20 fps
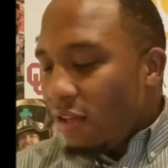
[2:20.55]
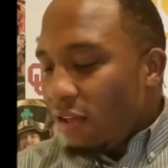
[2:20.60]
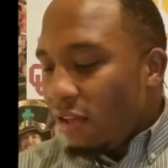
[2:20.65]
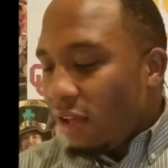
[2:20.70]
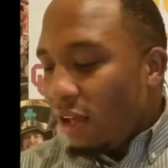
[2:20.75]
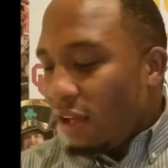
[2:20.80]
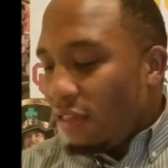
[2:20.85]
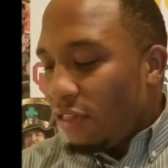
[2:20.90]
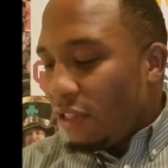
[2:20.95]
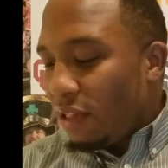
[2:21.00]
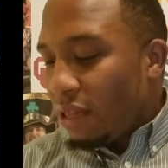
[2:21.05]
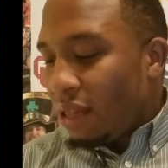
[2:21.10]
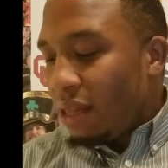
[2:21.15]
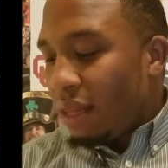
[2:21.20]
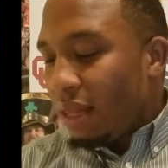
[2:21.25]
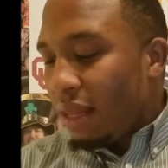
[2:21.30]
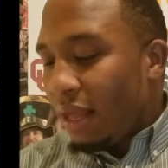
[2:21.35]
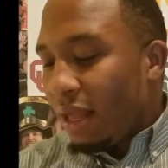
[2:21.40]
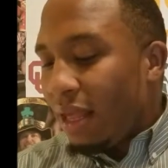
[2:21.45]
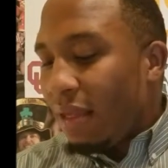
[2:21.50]
to
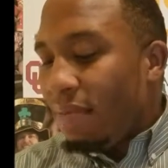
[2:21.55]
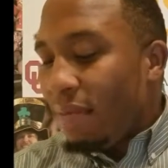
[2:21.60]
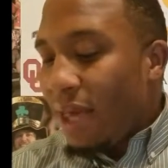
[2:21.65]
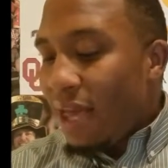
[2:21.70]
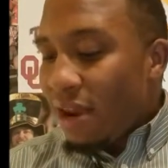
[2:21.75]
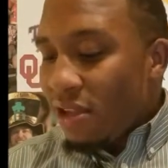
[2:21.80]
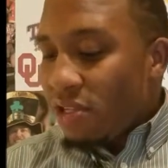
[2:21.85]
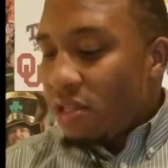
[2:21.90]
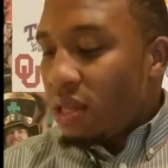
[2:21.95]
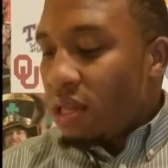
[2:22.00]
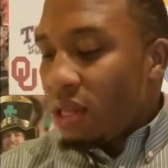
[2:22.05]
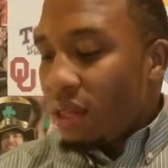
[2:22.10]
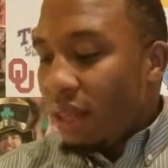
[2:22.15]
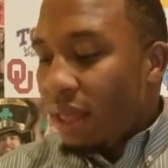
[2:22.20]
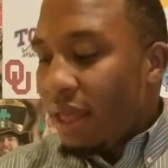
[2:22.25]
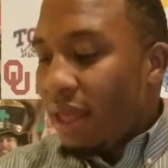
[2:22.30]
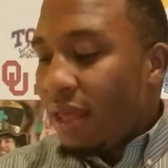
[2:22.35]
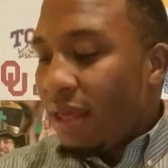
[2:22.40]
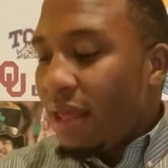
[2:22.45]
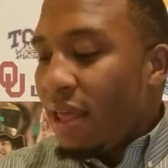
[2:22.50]

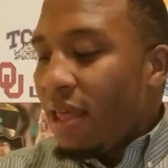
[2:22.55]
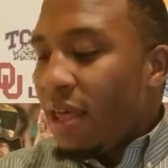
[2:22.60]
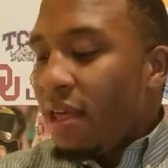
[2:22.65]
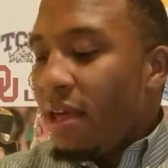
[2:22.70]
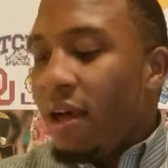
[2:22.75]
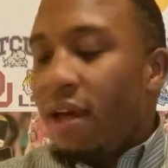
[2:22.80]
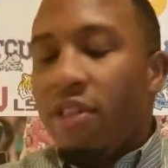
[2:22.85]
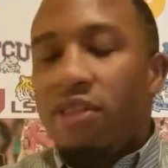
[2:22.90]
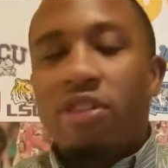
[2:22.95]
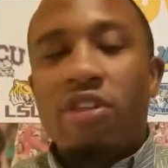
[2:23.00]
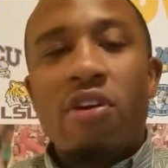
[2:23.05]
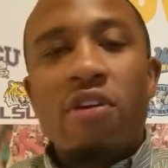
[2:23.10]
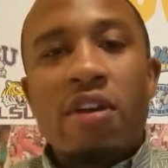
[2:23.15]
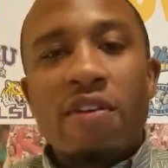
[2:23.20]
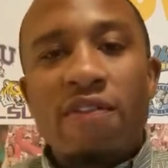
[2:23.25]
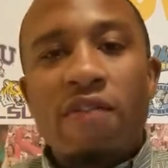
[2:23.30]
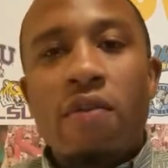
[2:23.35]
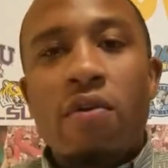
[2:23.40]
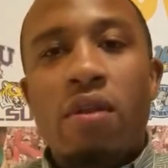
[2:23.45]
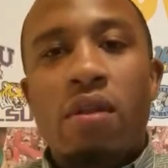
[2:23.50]
slay
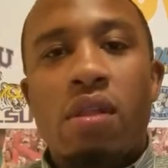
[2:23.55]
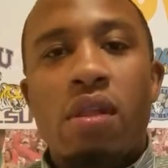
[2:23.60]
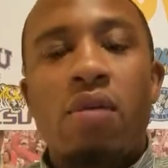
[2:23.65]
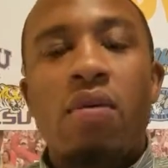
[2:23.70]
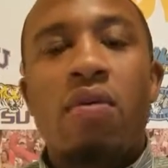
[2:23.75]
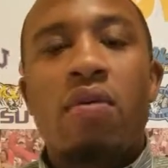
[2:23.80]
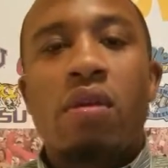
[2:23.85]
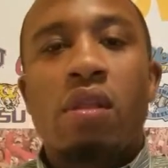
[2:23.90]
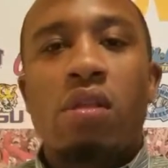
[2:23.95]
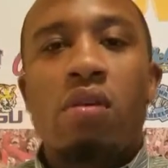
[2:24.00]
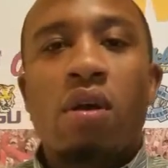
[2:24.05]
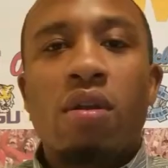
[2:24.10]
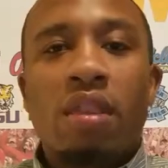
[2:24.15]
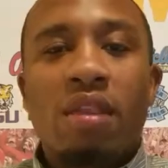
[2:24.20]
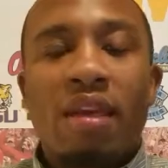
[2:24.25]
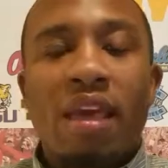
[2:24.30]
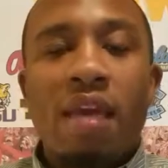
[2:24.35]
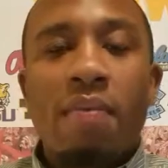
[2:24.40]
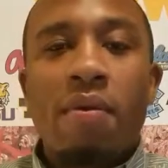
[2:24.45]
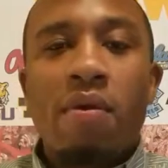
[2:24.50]
34-0 to start
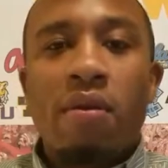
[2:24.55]
the game.